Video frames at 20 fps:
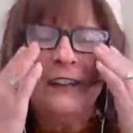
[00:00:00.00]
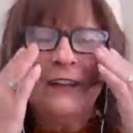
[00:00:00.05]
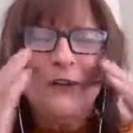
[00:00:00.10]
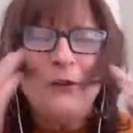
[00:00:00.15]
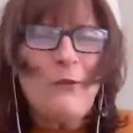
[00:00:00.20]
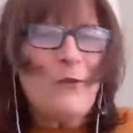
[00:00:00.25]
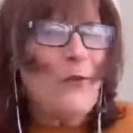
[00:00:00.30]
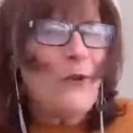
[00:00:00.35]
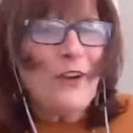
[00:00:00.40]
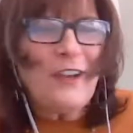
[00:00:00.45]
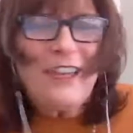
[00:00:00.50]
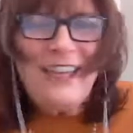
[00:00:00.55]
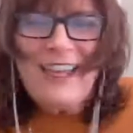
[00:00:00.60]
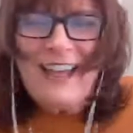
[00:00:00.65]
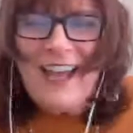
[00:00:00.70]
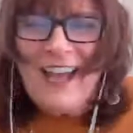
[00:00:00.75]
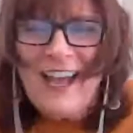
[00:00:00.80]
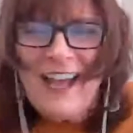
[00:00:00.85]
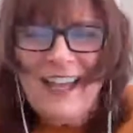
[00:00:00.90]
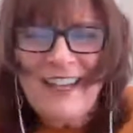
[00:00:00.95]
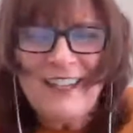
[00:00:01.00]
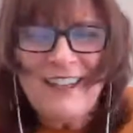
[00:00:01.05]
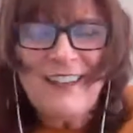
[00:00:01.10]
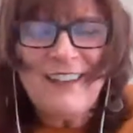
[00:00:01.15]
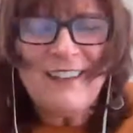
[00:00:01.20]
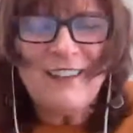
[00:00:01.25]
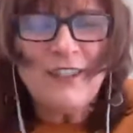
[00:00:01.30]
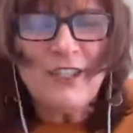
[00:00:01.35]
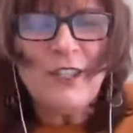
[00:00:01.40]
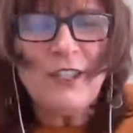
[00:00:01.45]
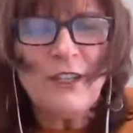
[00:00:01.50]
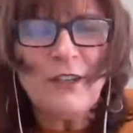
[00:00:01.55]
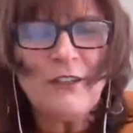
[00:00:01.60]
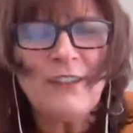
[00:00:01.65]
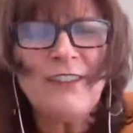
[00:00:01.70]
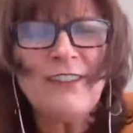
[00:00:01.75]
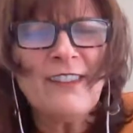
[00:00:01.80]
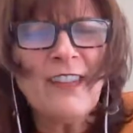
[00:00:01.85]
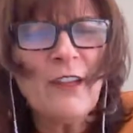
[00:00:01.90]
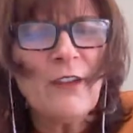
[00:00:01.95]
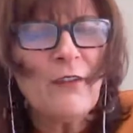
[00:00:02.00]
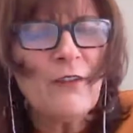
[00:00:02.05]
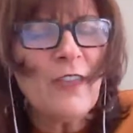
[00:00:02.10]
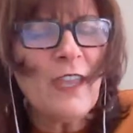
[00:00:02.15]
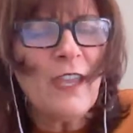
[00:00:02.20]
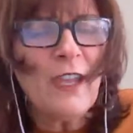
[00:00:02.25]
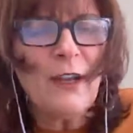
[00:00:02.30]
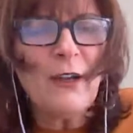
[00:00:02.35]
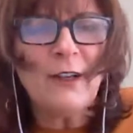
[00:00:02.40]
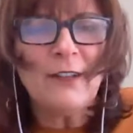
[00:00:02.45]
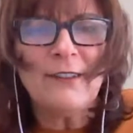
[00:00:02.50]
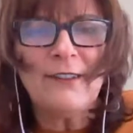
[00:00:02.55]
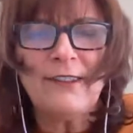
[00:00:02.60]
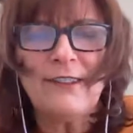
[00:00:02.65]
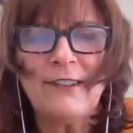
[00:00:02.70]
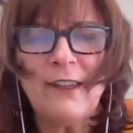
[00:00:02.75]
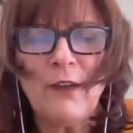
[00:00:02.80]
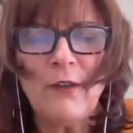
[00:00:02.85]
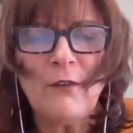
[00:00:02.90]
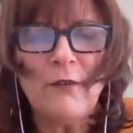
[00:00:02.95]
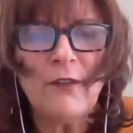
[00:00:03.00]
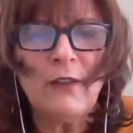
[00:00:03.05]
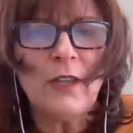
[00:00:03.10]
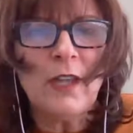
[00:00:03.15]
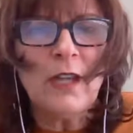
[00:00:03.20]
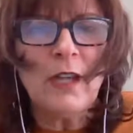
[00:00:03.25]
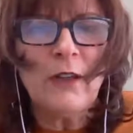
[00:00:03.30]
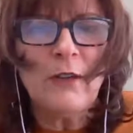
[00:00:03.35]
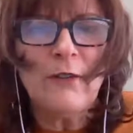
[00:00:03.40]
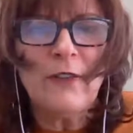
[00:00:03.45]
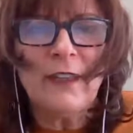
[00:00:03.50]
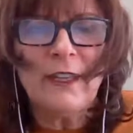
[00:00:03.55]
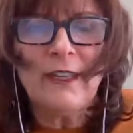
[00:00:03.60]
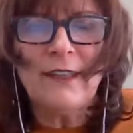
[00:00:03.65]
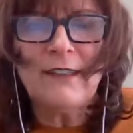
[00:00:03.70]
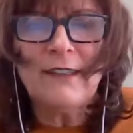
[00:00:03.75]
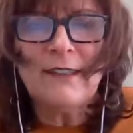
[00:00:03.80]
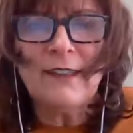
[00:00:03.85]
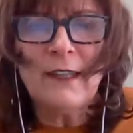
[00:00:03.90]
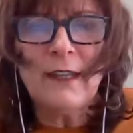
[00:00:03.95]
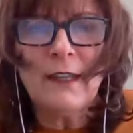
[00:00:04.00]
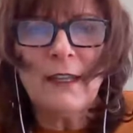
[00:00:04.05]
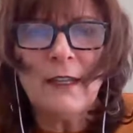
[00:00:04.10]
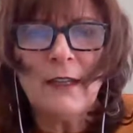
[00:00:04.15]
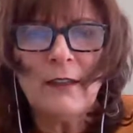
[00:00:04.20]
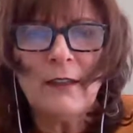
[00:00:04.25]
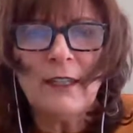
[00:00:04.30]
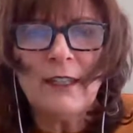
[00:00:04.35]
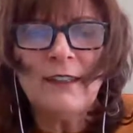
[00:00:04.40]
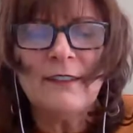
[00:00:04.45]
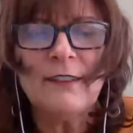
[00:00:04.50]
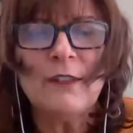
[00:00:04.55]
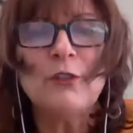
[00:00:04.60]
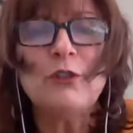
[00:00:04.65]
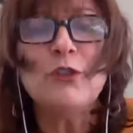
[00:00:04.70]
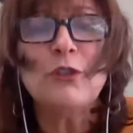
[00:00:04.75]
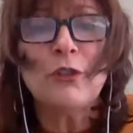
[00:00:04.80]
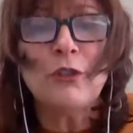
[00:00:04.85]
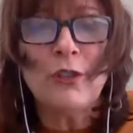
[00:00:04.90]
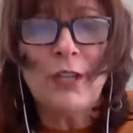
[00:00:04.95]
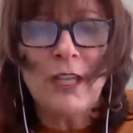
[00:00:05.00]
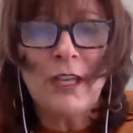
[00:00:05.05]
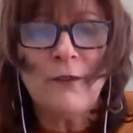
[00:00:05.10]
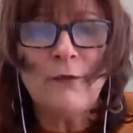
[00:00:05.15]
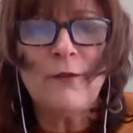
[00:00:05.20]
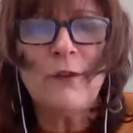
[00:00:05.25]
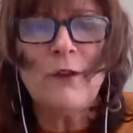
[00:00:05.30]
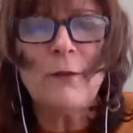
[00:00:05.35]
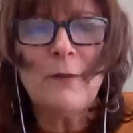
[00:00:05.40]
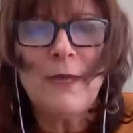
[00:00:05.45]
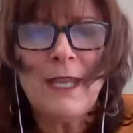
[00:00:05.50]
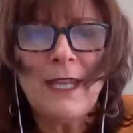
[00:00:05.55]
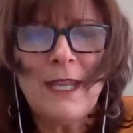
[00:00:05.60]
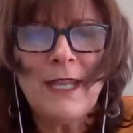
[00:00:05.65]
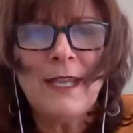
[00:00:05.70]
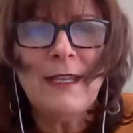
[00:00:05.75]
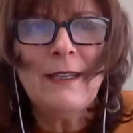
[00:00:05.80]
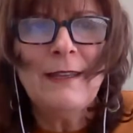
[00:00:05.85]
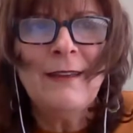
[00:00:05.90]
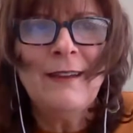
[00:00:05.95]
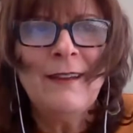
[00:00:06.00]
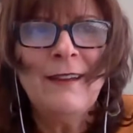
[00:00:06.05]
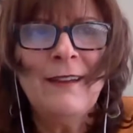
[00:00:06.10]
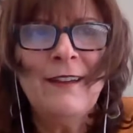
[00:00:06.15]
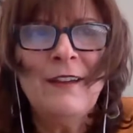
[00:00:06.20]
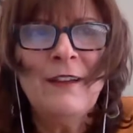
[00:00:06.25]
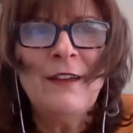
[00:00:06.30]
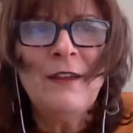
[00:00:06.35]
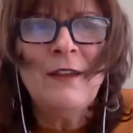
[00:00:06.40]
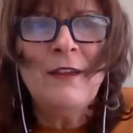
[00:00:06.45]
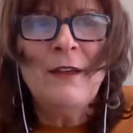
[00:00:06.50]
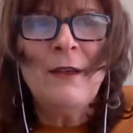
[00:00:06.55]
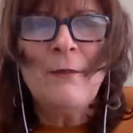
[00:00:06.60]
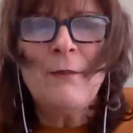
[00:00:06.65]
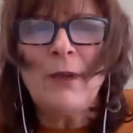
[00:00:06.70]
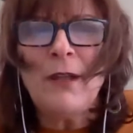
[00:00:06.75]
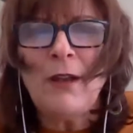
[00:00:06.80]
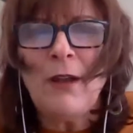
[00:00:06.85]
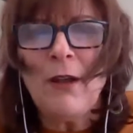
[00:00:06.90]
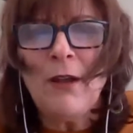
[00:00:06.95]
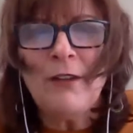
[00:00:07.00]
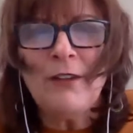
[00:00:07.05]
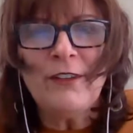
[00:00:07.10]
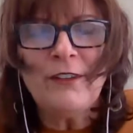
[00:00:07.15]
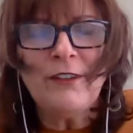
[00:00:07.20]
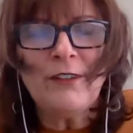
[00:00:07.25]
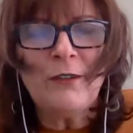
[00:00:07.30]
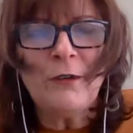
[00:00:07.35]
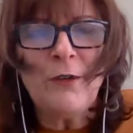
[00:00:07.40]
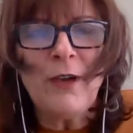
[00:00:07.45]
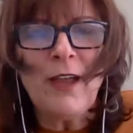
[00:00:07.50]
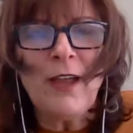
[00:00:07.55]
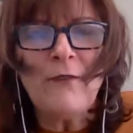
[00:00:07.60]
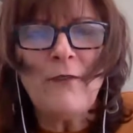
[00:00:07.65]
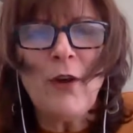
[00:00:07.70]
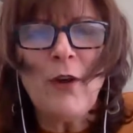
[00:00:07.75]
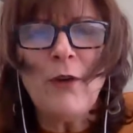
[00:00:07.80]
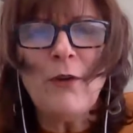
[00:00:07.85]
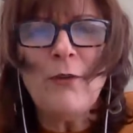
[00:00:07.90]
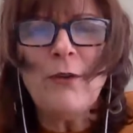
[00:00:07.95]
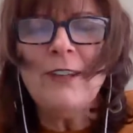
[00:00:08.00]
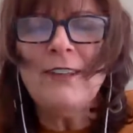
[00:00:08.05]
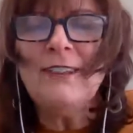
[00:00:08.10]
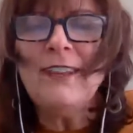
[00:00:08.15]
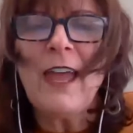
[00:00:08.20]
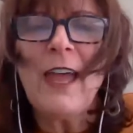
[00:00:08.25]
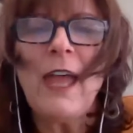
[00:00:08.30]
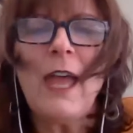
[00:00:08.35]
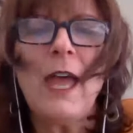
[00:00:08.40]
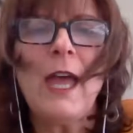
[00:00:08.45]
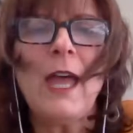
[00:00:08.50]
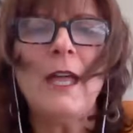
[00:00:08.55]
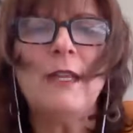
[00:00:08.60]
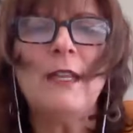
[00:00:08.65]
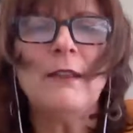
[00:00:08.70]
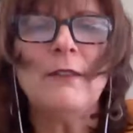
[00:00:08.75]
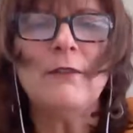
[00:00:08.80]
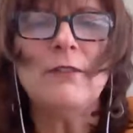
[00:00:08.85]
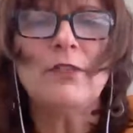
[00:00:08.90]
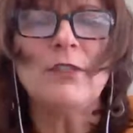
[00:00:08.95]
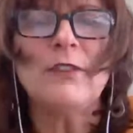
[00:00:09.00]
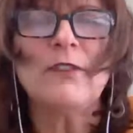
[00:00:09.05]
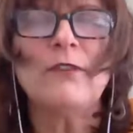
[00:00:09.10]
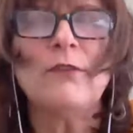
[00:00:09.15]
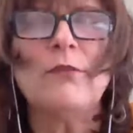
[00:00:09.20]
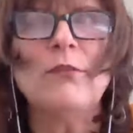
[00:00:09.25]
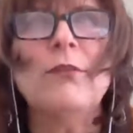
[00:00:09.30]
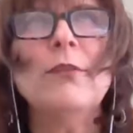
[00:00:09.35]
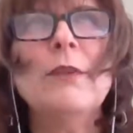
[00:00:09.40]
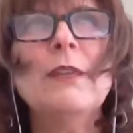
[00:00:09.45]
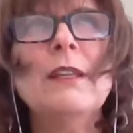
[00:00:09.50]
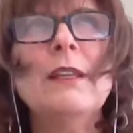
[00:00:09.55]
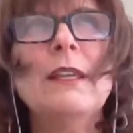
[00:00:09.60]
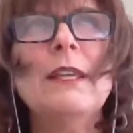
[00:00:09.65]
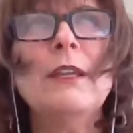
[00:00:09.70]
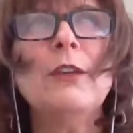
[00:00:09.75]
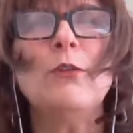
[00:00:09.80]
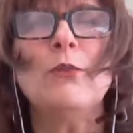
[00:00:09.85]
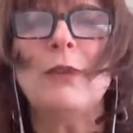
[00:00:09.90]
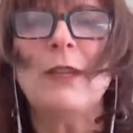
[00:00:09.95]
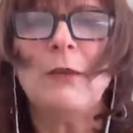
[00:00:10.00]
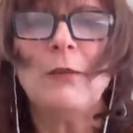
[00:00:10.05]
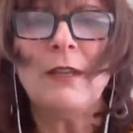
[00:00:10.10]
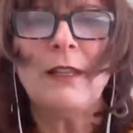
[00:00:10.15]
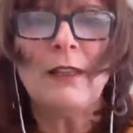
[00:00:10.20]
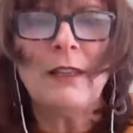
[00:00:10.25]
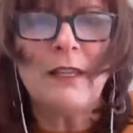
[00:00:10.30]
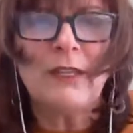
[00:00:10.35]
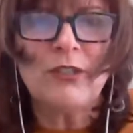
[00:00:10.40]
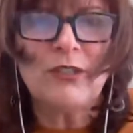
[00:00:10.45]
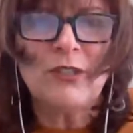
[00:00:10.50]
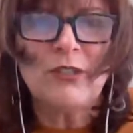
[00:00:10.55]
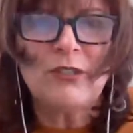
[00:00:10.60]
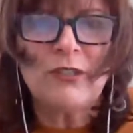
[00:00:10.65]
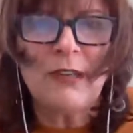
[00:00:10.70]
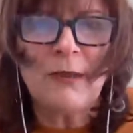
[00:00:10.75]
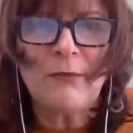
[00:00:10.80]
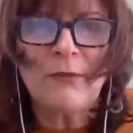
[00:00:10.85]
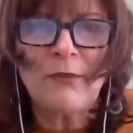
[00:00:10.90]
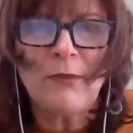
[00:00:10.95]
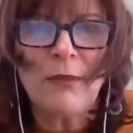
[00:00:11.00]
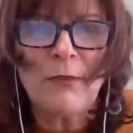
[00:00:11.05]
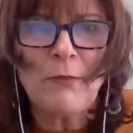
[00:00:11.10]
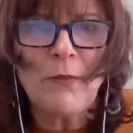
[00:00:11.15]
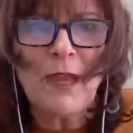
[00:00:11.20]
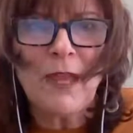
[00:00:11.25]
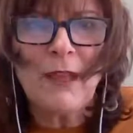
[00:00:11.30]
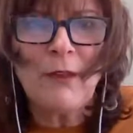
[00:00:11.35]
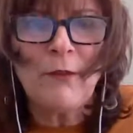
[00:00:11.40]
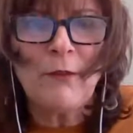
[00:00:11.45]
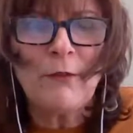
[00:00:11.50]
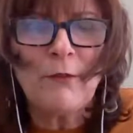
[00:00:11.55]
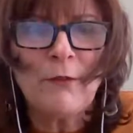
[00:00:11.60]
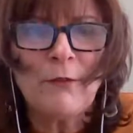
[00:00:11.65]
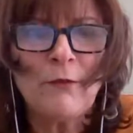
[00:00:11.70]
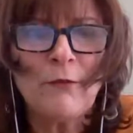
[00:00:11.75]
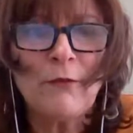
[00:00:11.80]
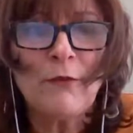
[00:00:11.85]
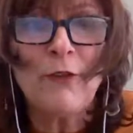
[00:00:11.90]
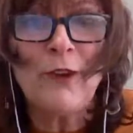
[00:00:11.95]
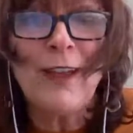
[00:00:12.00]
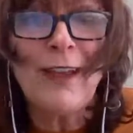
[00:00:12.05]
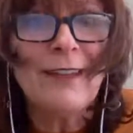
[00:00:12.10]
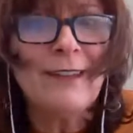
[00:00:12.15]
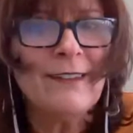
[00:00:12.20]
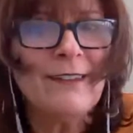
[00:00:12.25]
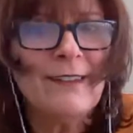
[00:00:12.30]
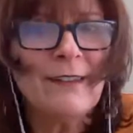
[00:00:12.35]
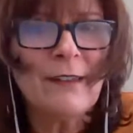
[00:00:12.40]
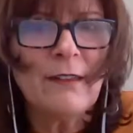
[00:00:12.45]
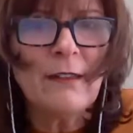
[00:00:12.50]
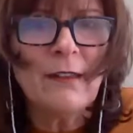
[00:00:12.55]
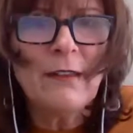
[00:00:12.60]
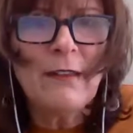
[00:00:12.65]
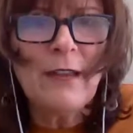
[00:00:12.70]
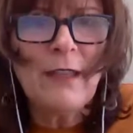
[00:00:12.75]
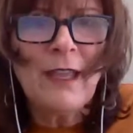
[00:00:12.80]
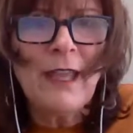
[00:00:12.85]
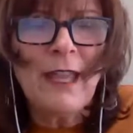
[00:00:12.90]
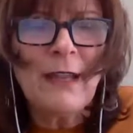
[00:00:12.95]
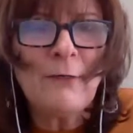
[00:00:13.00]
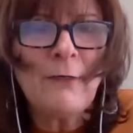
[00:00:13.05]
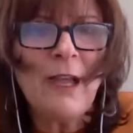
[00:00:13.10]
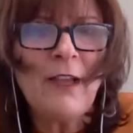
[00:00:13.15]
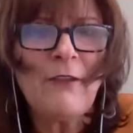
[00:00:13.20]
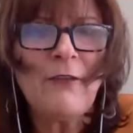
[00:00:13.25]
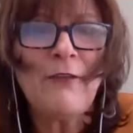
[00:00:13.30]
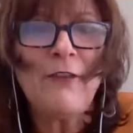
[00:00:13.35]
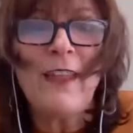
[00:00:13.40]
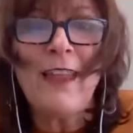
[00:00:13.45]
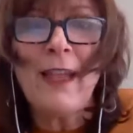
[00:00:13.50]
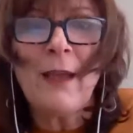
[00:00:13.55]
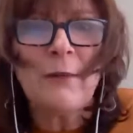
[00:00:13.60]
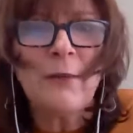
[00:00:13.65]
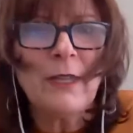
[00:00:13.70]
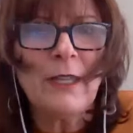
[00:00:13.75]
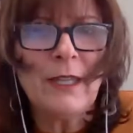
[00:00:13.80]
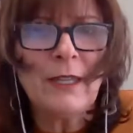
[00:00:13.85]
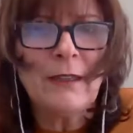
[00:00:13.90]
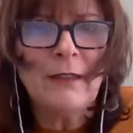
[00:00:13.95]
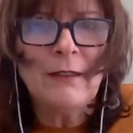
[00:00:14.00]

Working on, self-care and self-love is a journey for me. But also, I've always had just really great relationships with my friends and my family.